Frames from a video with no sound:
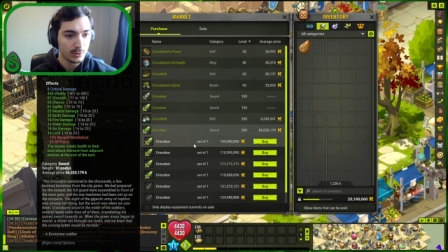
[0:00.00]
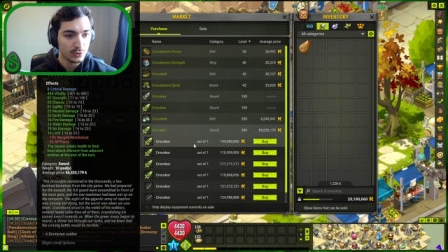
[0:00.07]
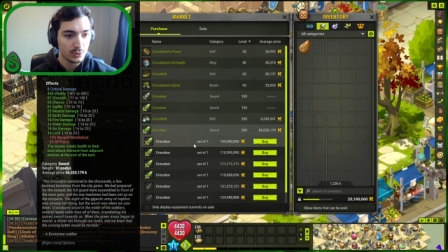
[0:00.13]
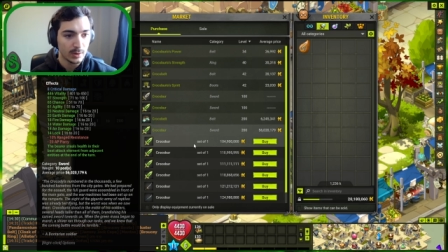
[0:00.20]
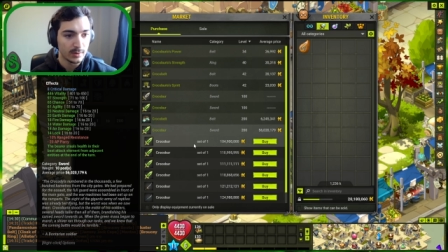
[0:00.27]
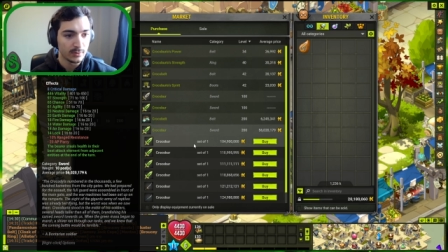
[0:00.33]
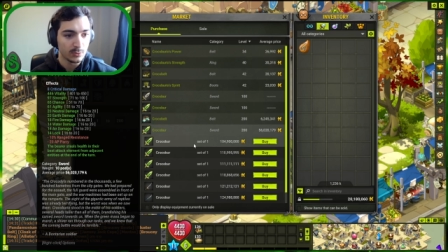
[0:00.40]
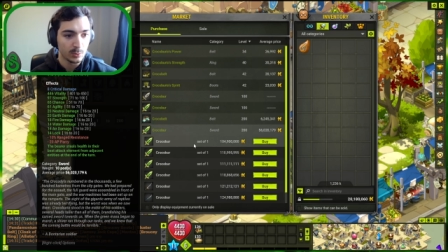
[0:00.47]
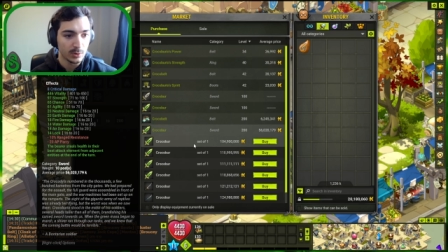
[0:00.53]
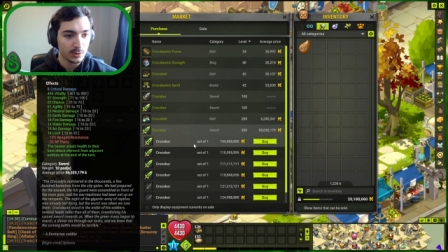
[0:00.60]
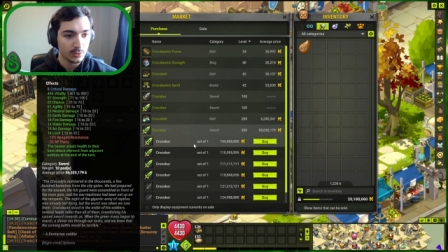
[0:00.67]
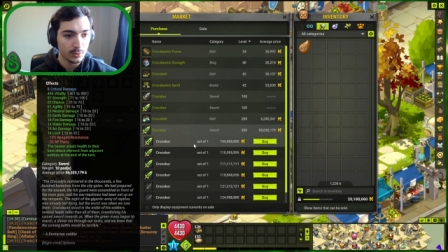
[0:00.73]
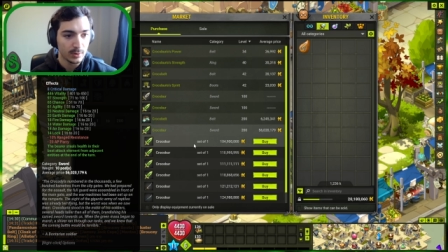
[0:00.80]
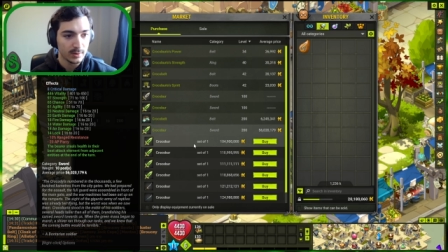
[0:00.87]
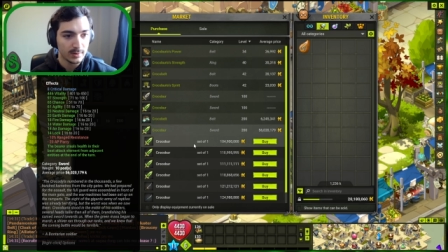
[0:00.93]
trans
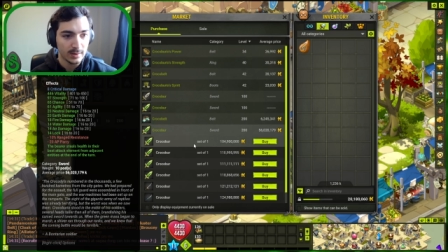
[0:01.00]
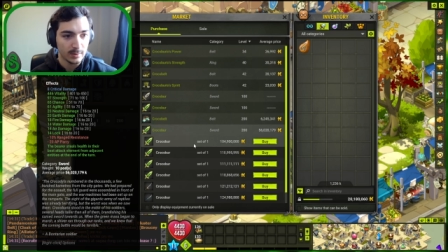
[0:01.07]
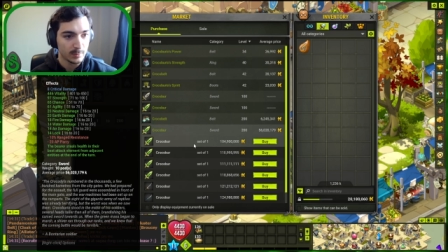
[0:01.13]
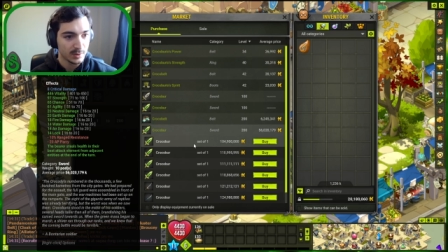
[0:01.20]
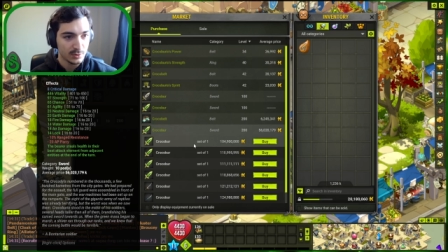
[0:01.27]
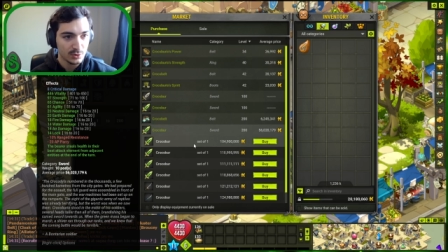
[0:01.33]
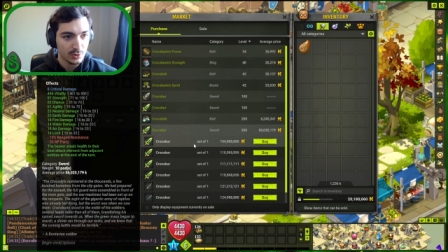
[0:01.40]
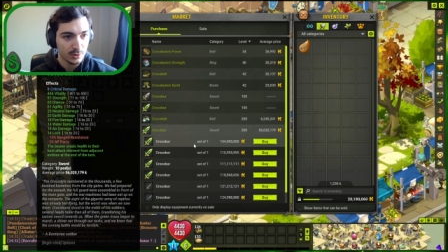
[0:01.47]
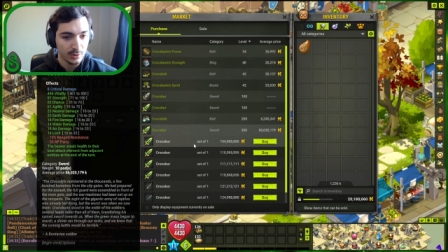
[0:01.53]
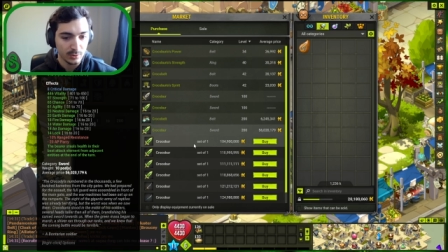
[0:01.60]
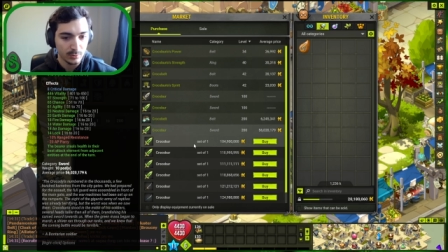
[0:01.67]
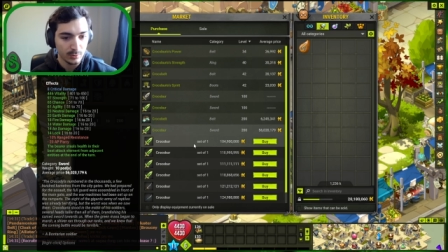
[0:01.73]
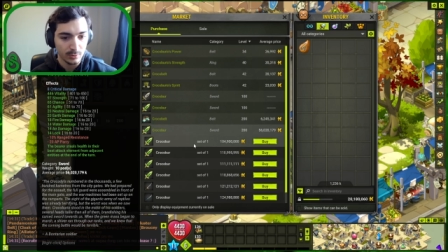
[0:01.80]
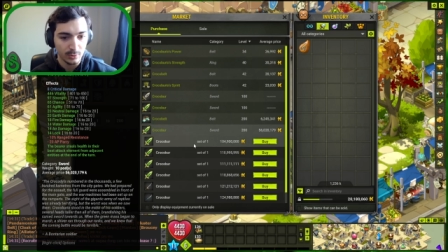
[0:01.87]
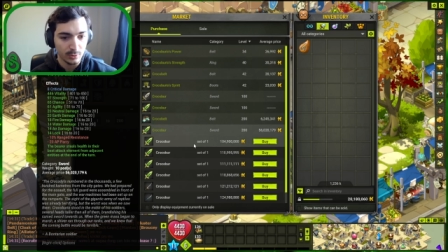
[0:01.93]
with crit damage on a
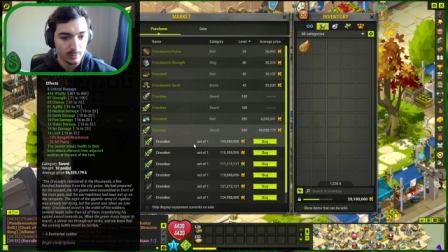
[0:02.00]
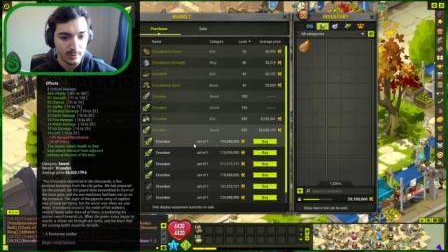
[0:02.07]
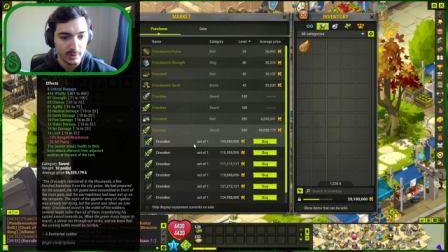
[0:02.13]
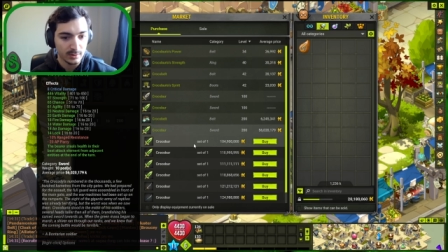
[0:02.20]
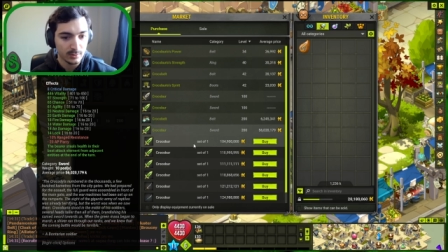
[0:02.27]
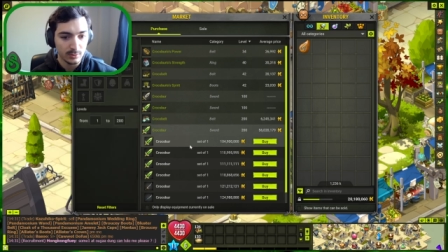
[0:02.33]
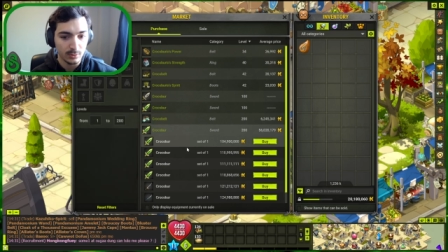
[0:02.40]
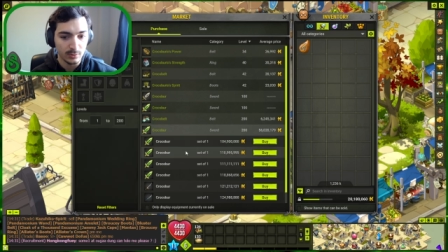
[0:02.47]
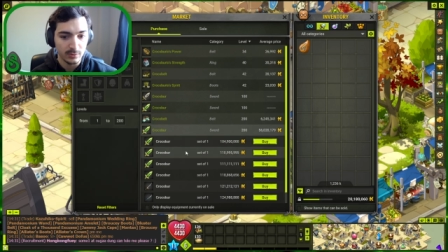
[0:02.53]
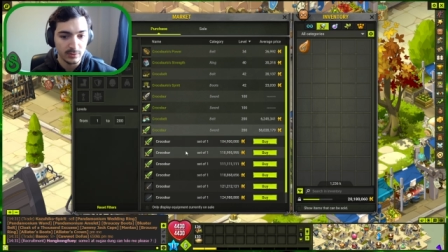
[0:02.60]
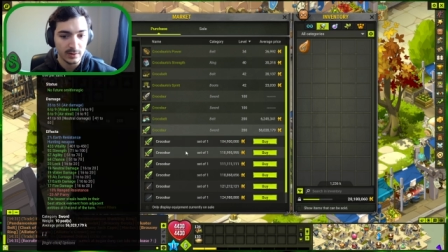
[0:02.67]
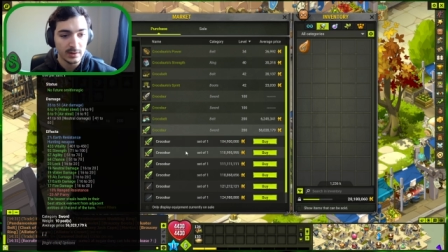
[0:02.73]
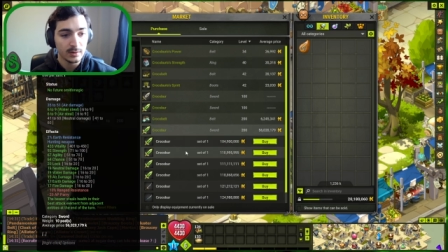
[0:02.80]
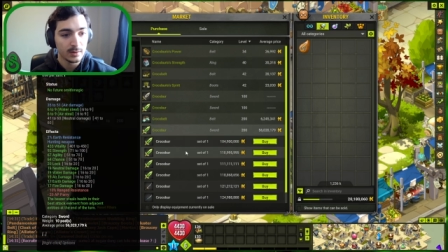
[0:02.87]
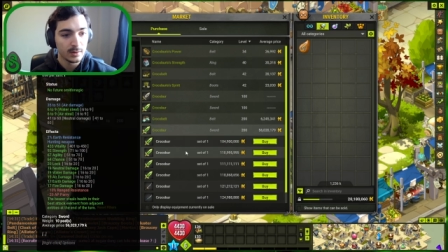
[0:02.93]
Krokobra. I don't
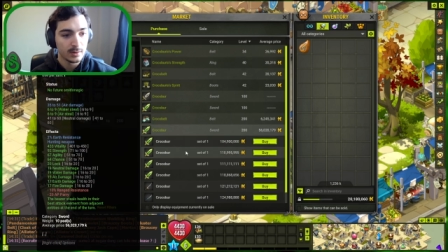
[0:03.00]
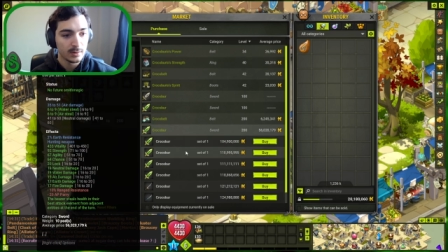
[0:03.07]
understand.